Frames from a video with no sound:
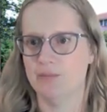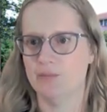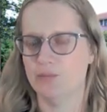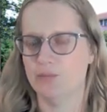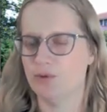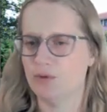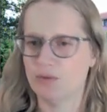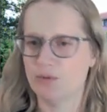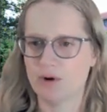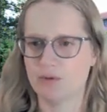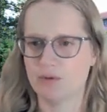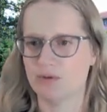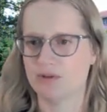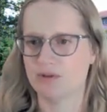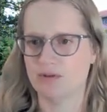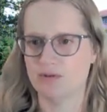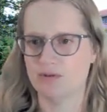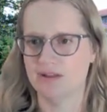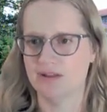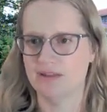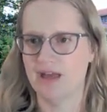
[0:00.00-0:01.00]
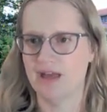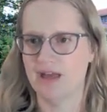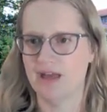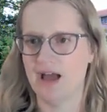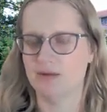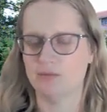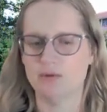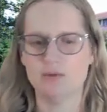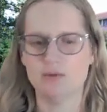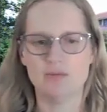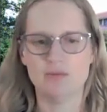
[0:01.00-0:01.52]
we'll work with you on
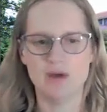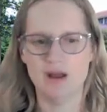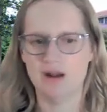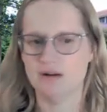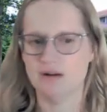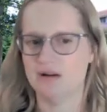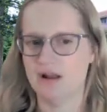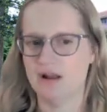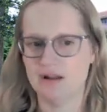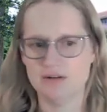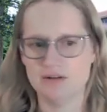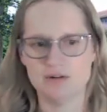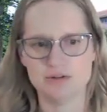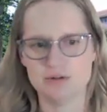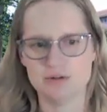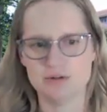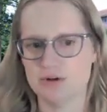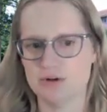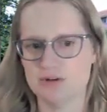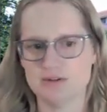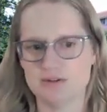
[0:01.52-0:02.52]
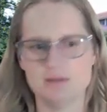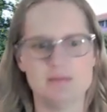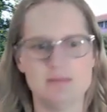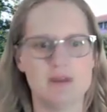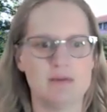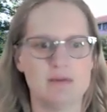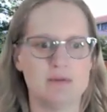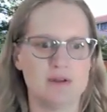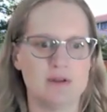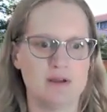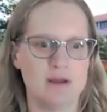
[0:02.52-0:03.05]
that. We want your student to be
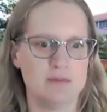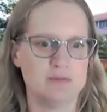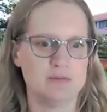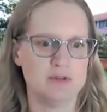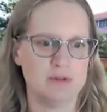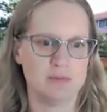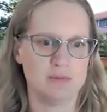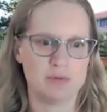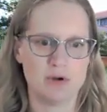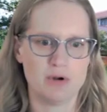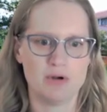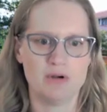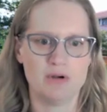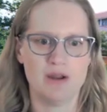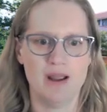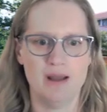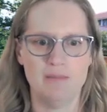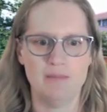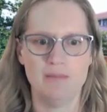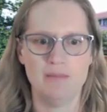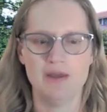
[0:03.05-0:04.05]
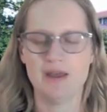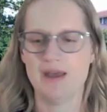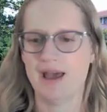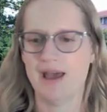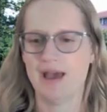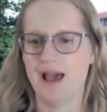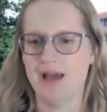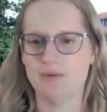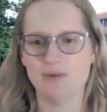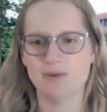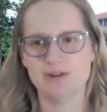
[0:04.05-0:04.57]
able to come to the program,
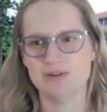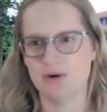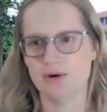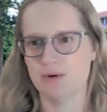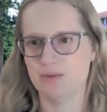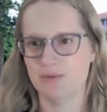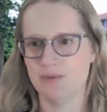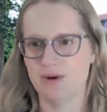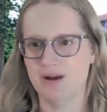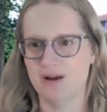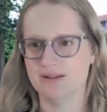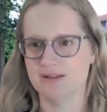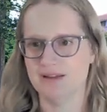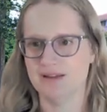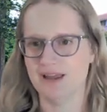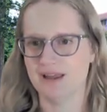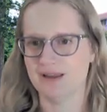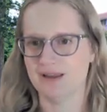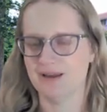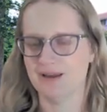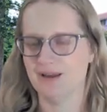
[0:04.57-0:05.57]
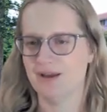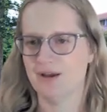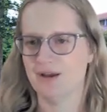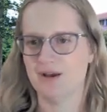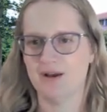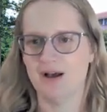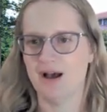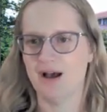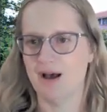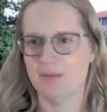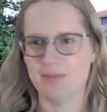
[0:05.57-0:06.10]
and we don't want like
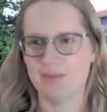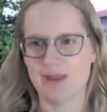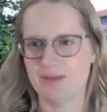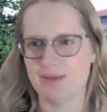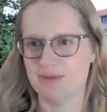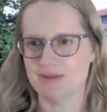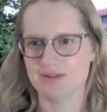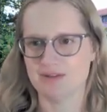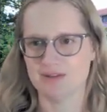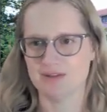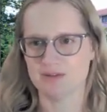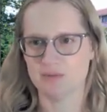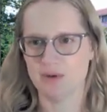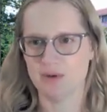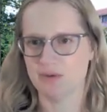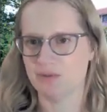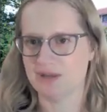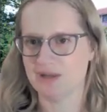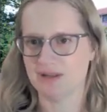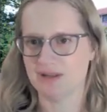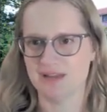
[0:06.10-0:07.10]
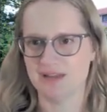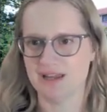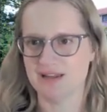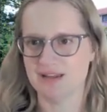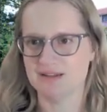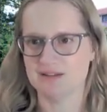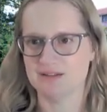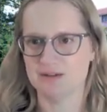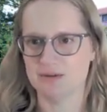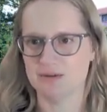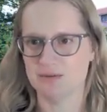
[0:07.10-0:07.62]
a payment that's 1 week
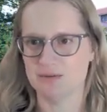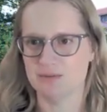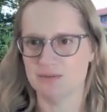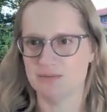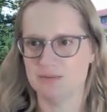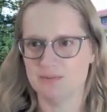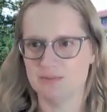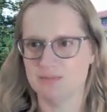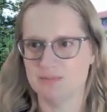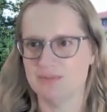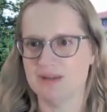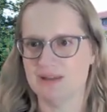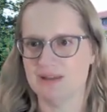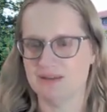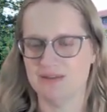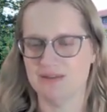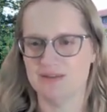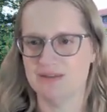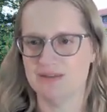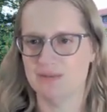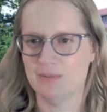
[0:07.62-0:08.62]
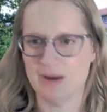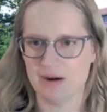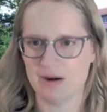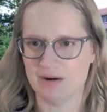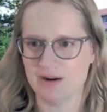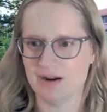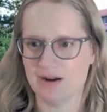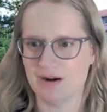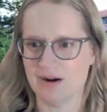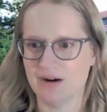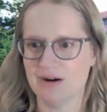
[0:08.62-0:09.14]
late to be the
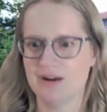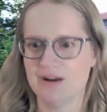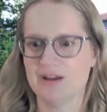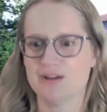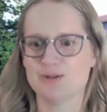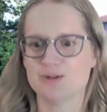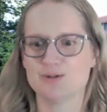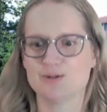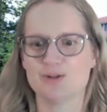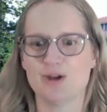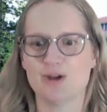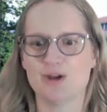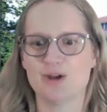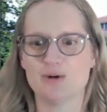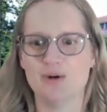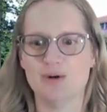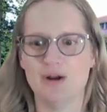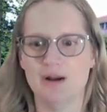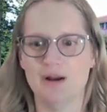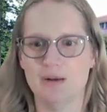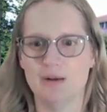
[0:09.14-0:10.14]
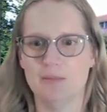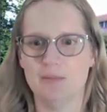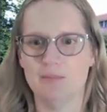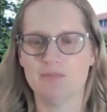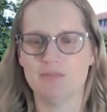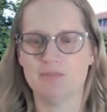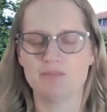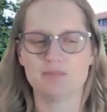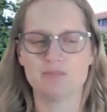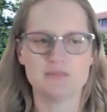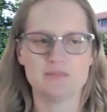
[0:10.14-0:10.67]
barrier.
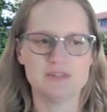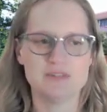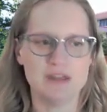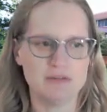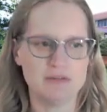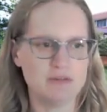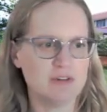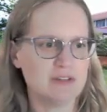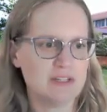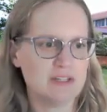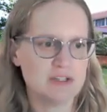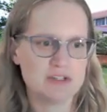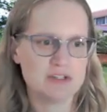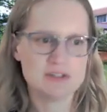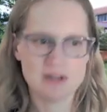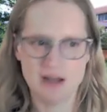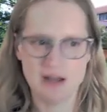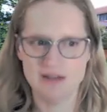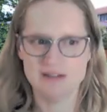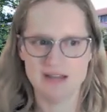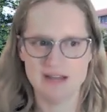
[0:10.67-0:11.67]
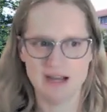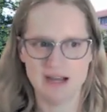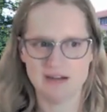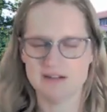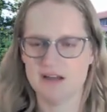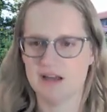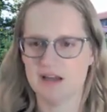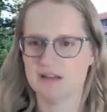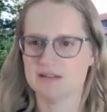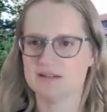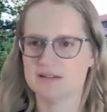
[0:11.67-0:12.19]
So definitely just contact
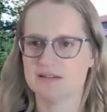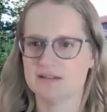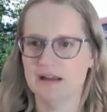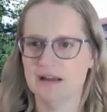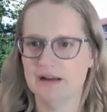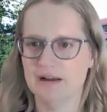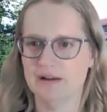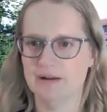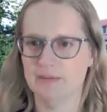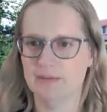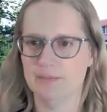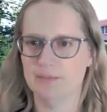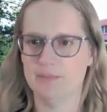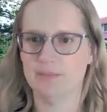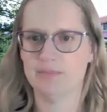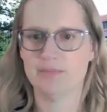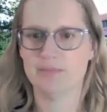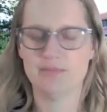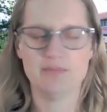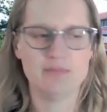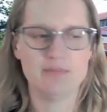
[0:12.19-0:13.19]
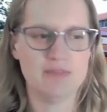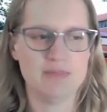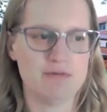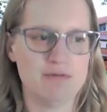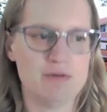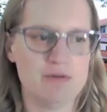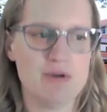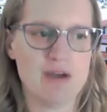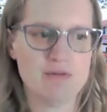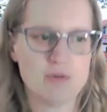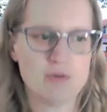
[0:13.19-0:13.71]
us if
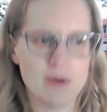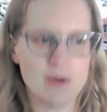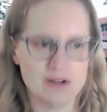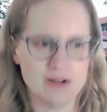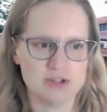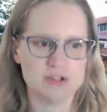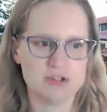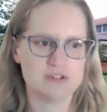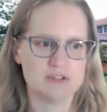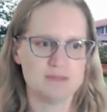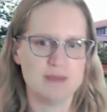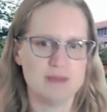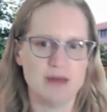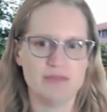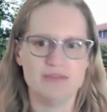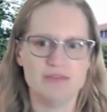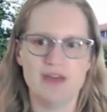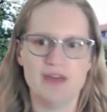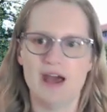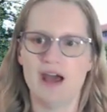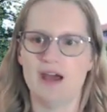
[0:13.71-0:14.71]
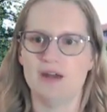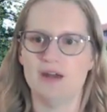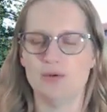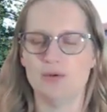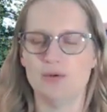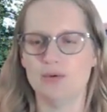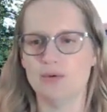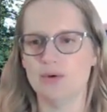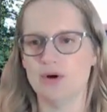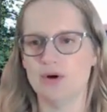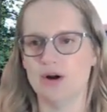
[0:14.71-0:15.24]
you have questions about that
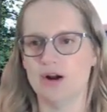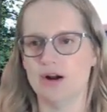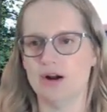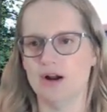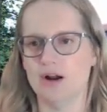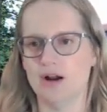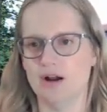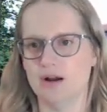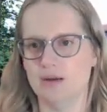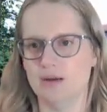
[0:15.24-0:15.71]
or